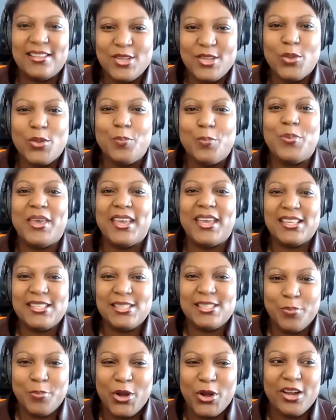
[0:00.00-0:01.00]
So the
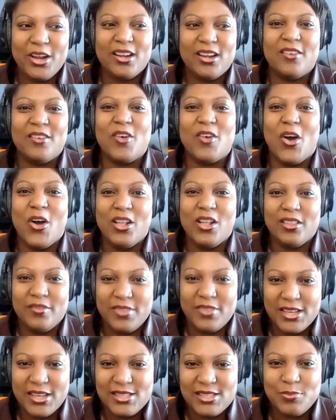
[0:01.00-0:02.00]
biggest part of all
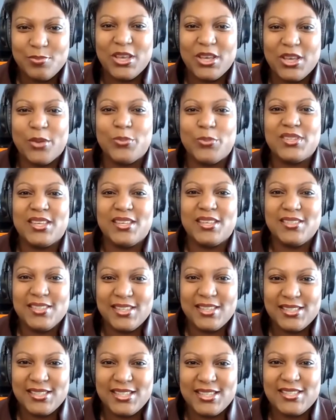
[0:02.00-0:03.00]
of this becomes
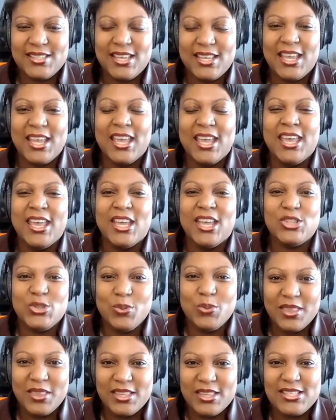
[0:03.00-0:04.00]
consistency,
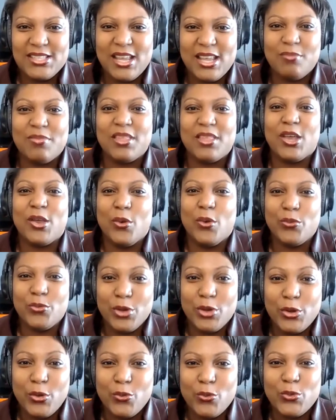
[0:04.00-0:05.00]
doing the same thing
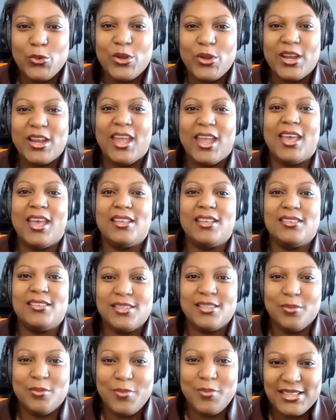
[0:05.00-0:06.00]
over and over again
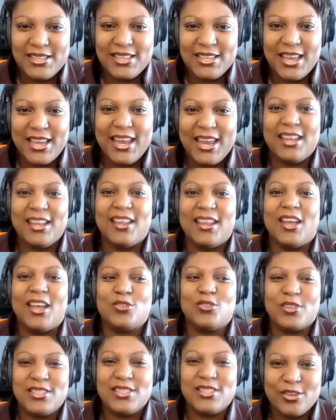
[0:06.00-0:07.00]
to maintain a
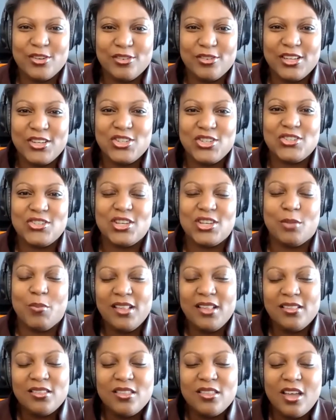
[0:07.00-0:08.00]
trusting relationship.
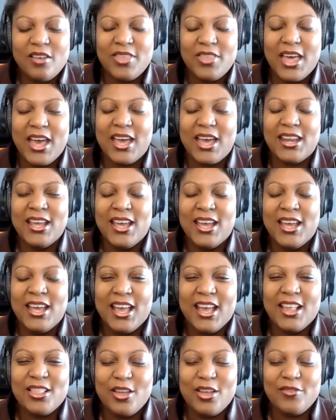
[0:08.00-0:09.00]
I love that.
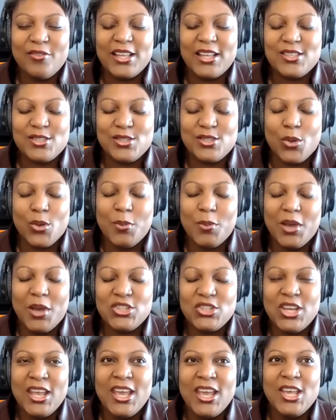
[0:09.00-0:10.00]
I love that so much.